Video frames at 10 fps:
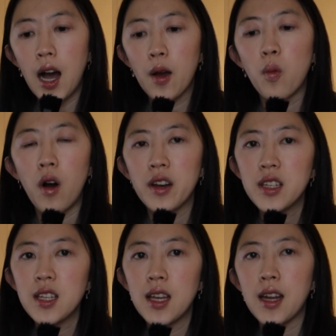I
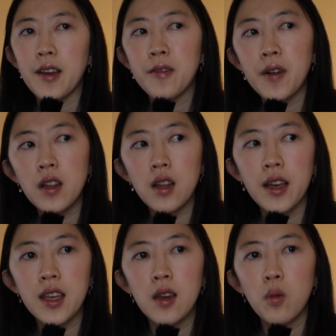wanted, and I felt
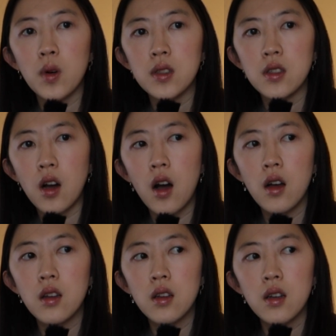like it was
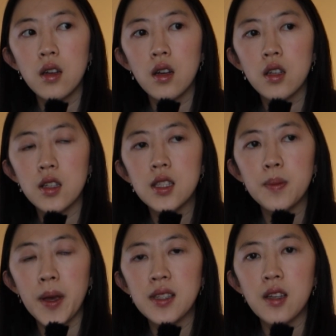not a good
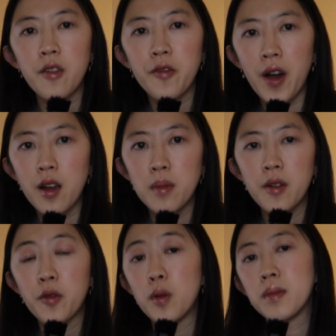space and
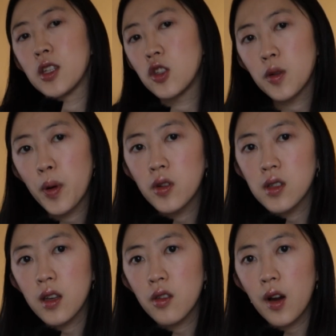environment for me to
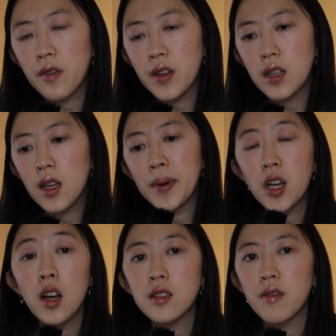personally thrive in.
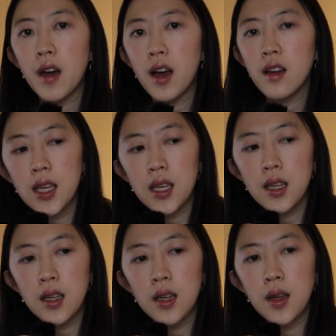Because of that,
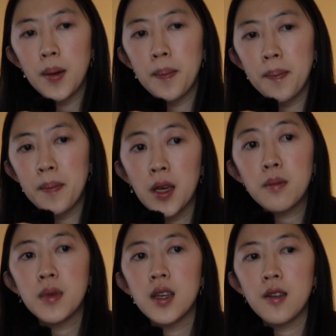it made
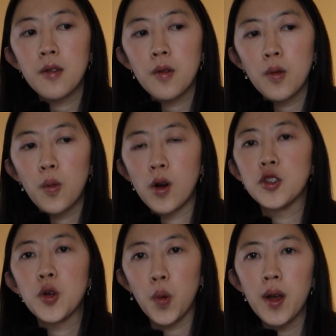me want
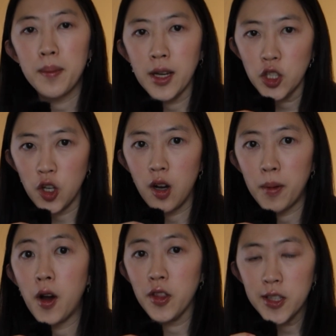to quit my job
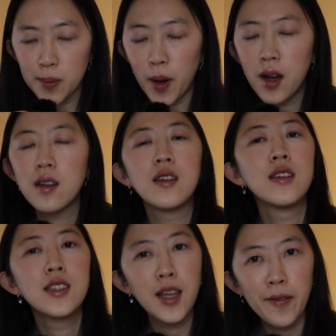on the spot.
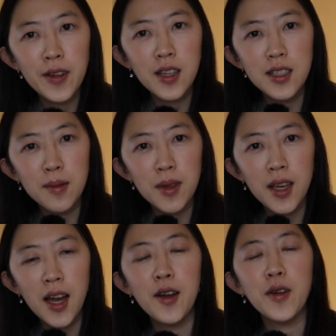Definitely not
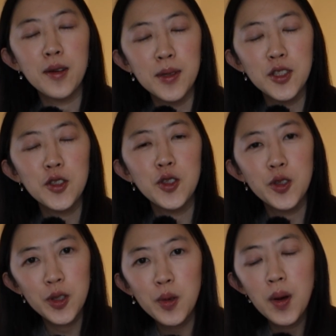something I recommend you to
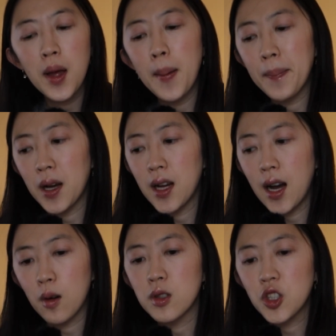do, but
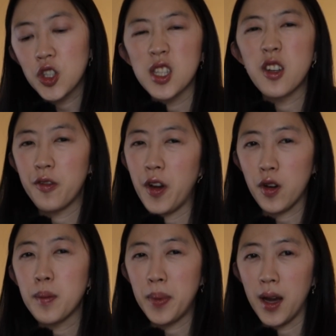I was just in a
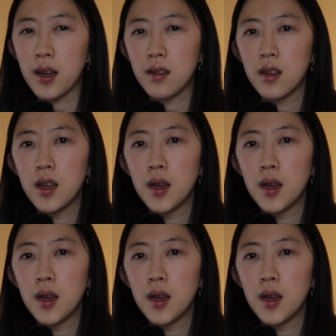very bad